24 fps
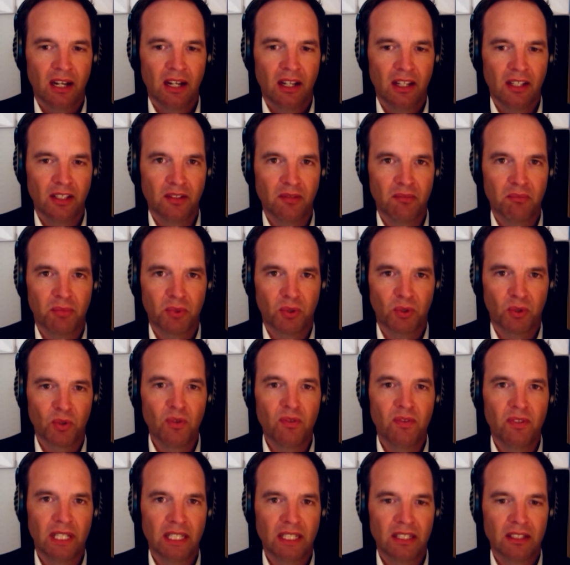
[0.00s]
in
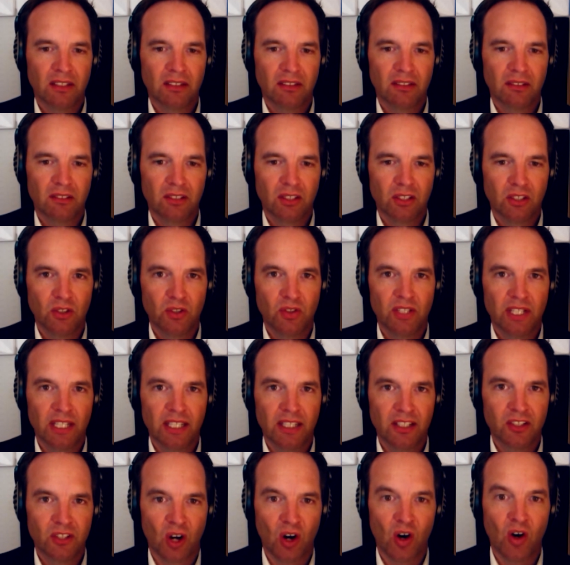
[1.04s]
improving New
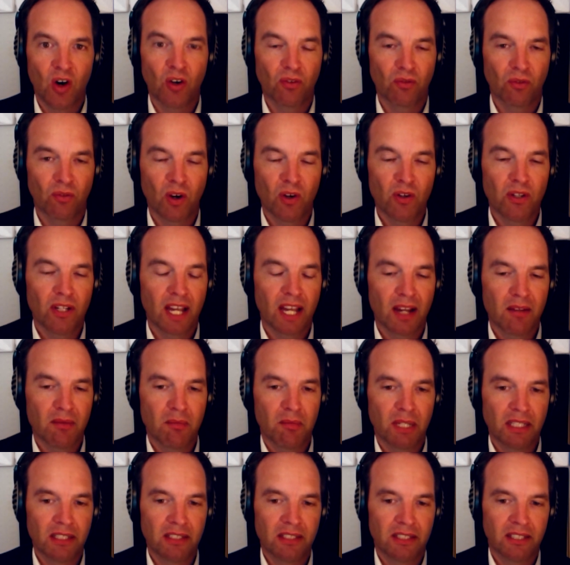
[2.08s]
Zealand's on-road
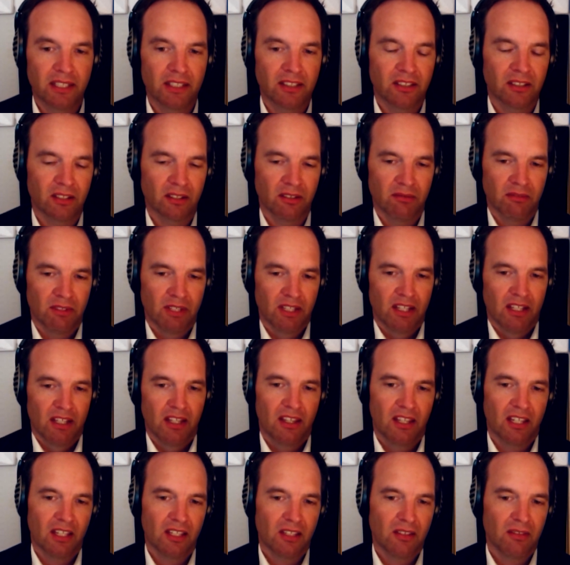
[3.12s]
capability. So
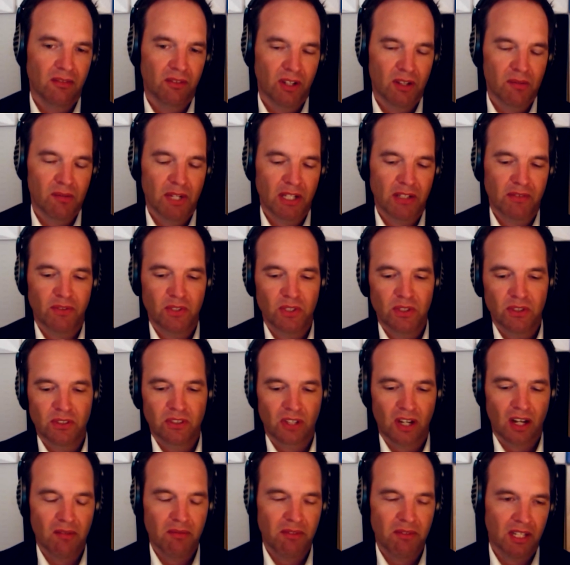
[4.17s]
thank you very much for your
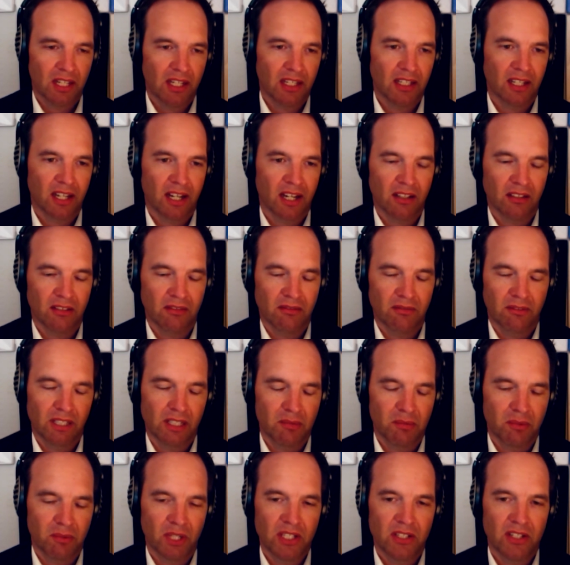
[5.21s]
time today, Carl. I really
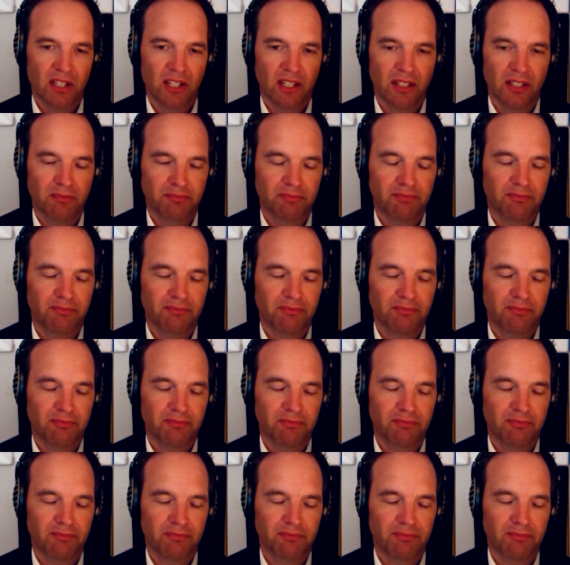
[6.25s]
appreciate it.